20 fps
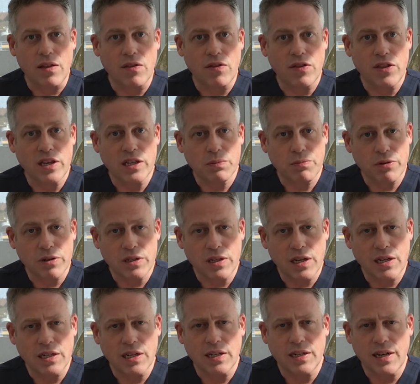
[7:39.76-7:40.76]
This
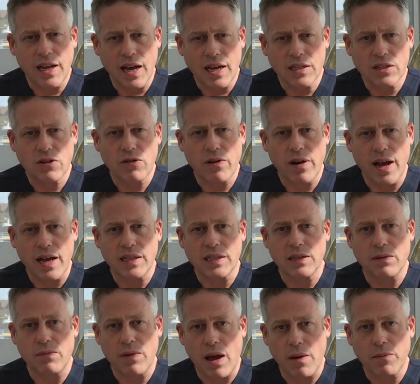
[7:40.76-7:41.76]
procedure does create
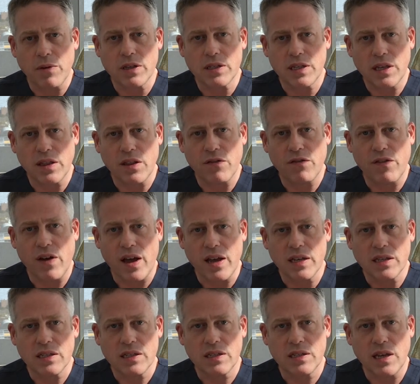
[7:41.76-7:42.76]
some numbness in the
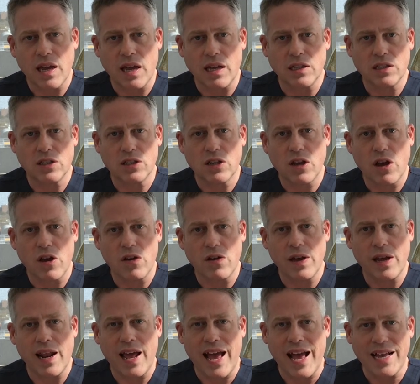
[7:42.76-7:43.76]
face, and so
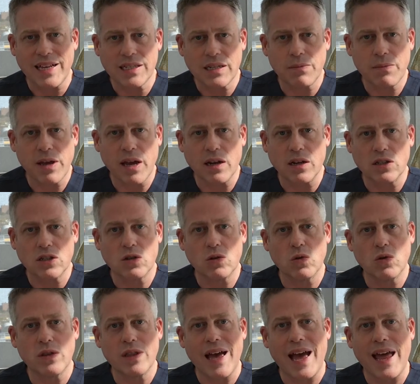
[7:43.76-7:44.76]
it has to be
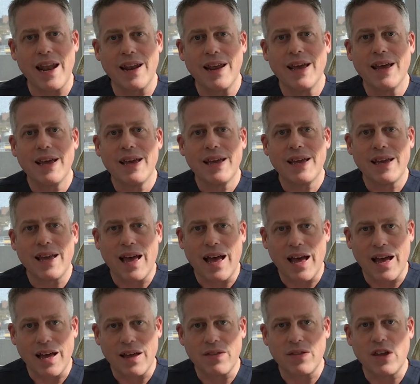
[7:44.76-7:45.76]
understood that
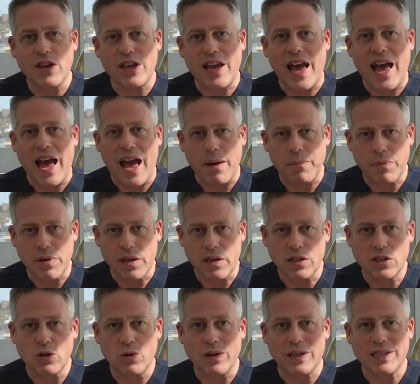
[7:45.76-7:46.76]
you're happy
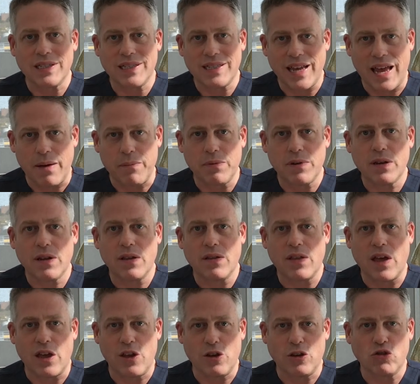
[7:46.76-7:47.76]
to accept
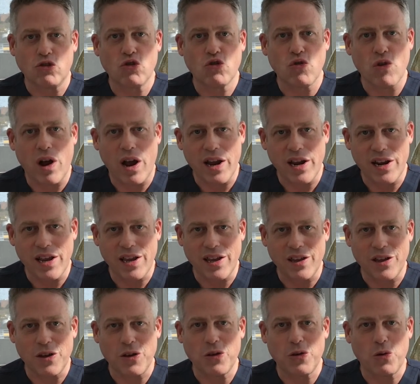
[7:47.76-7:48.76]
that you're
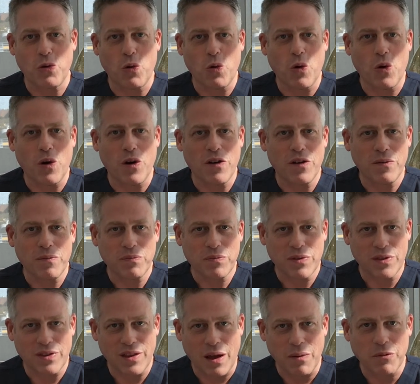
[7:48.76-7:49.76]
trading your
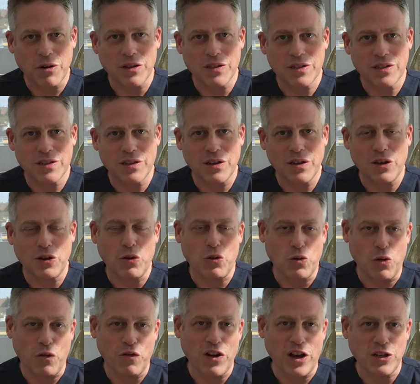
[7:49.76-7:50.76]
numbness,
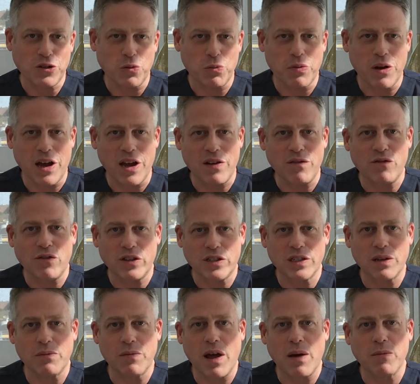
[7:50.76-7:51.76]
your facial pain, for
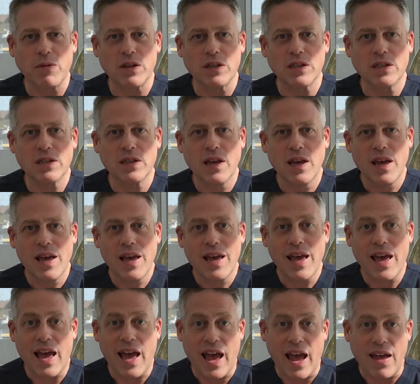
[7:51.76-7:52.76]
some numbness,
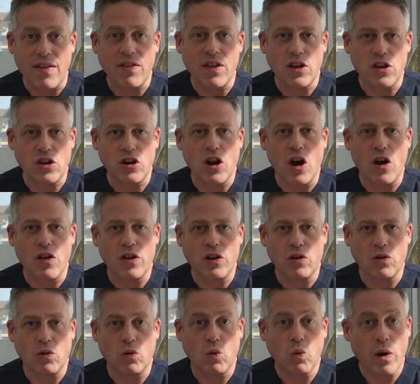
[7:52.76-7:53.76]
and that you know that
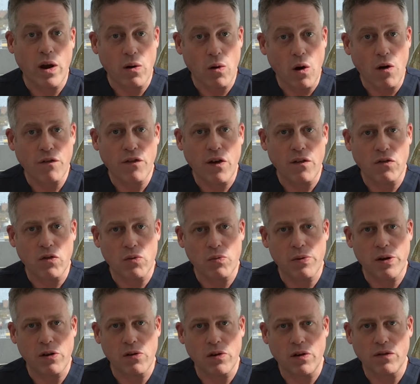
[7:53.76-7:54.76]
it'll wear off over a
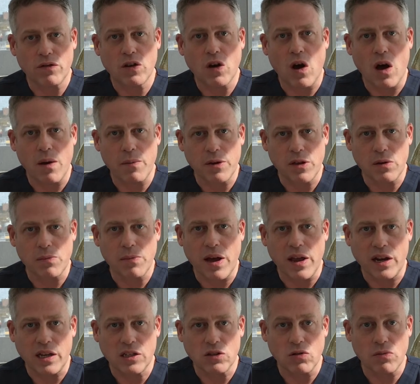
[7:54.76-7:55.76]
period of time and you may
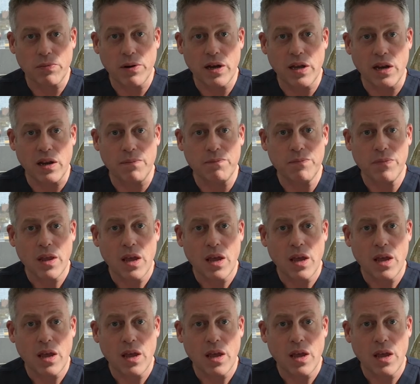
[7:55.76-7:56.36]
need to repeat it.